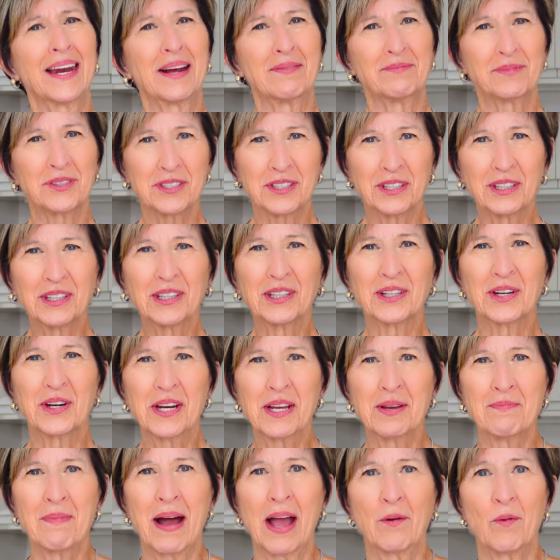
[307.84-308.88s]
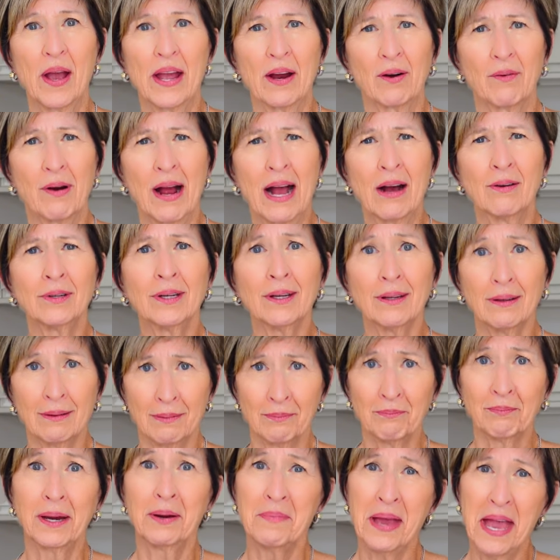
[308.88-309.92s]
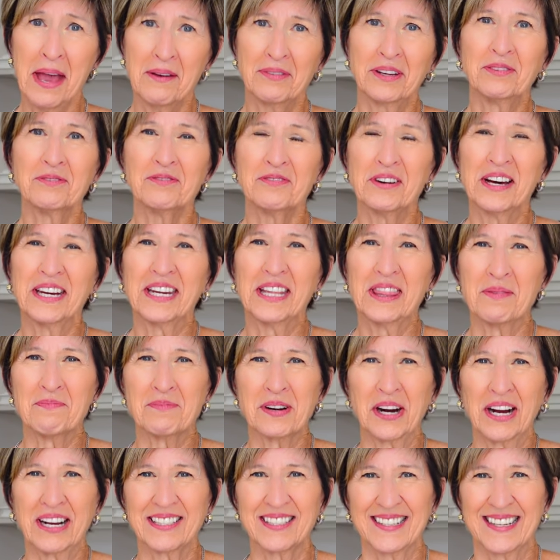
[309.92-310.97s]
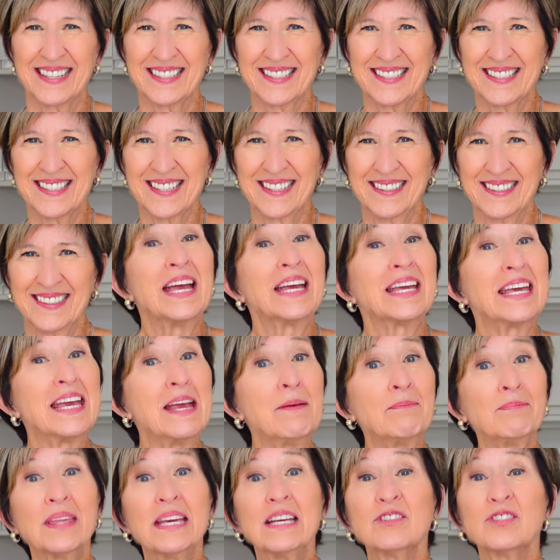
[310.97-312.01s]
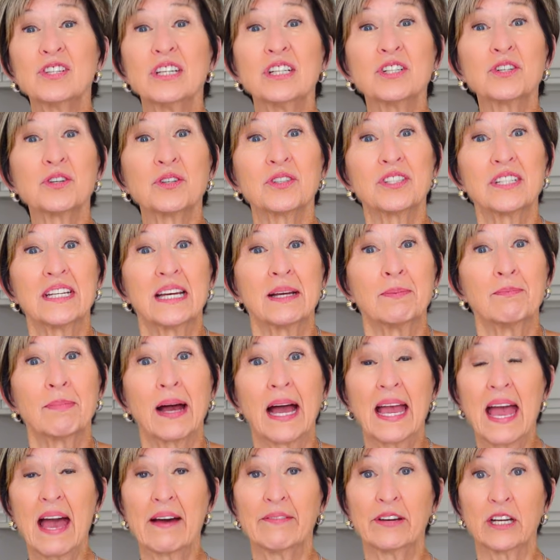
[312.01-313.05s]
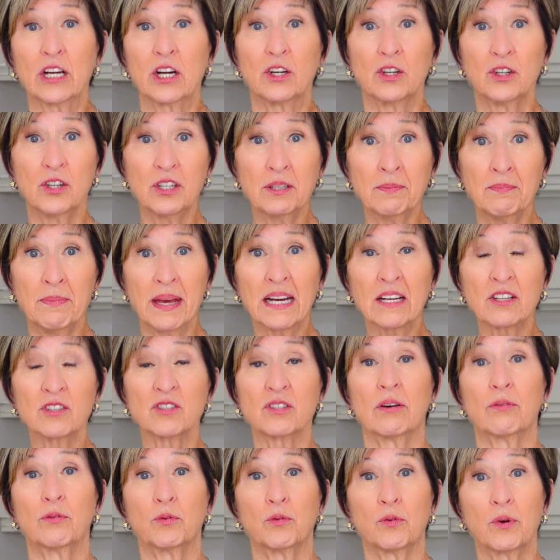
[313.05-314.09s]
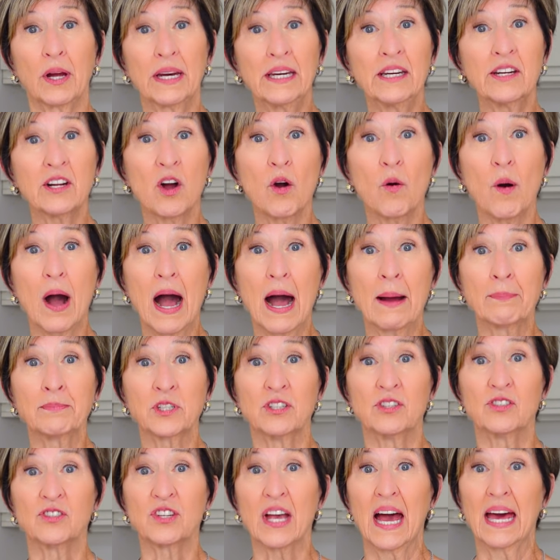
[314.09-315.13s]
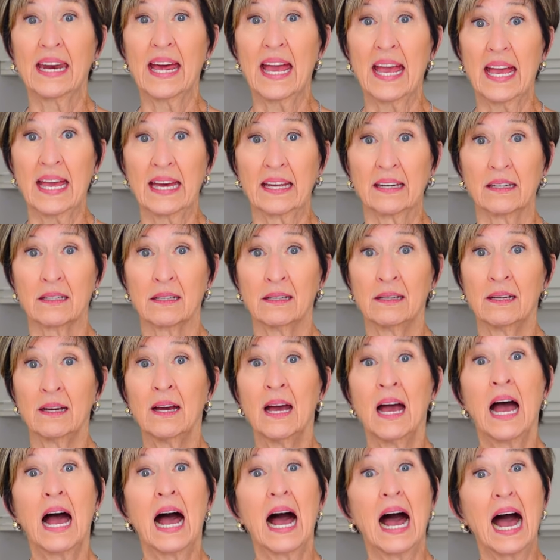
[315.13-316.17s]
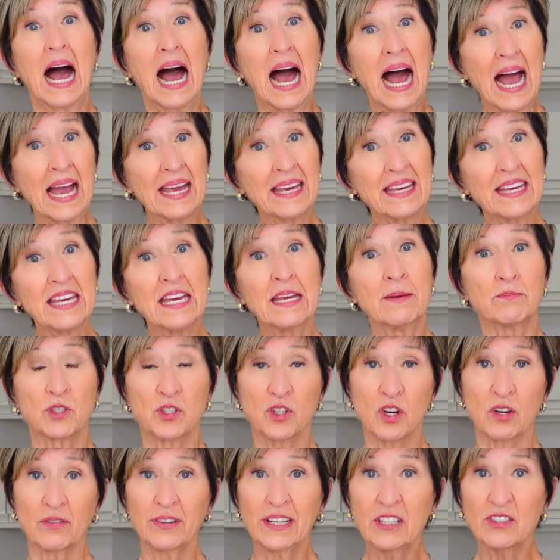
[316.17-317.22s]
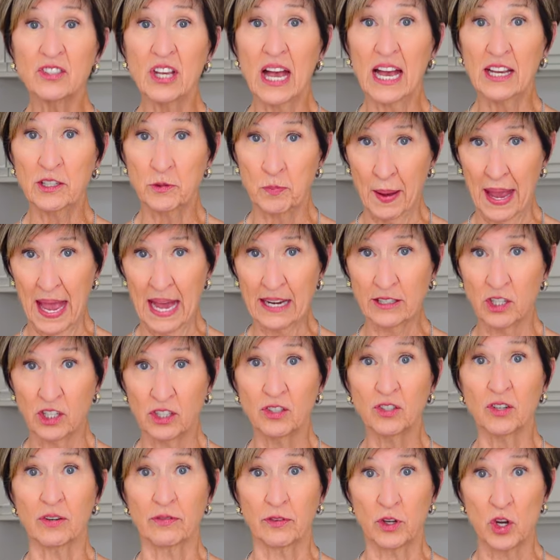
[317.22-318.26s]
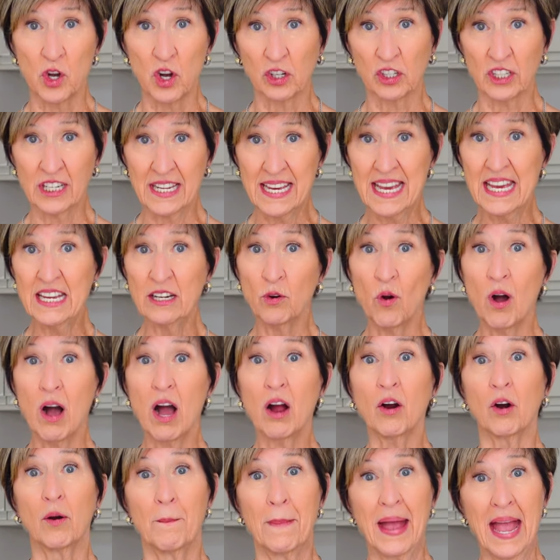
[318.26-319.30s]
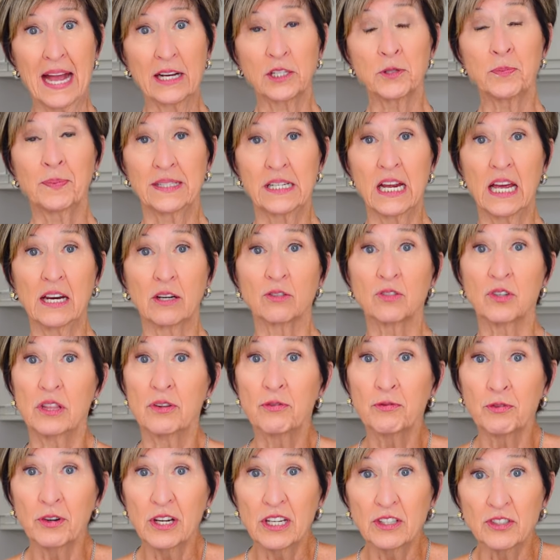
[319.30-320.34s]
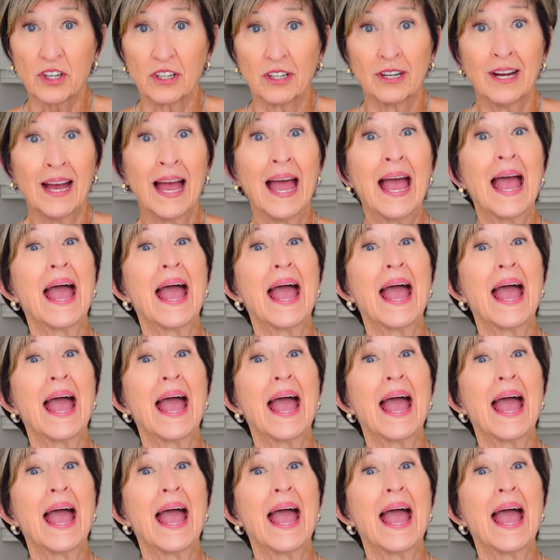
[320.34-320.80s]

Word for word: and I'm still learning my way around it, but I'm having fun in the process. Keep things interesting by having a good mix of ready to go options on hand. I keep serving size batches of cooked quinoa or mashed potatoes in the freezer,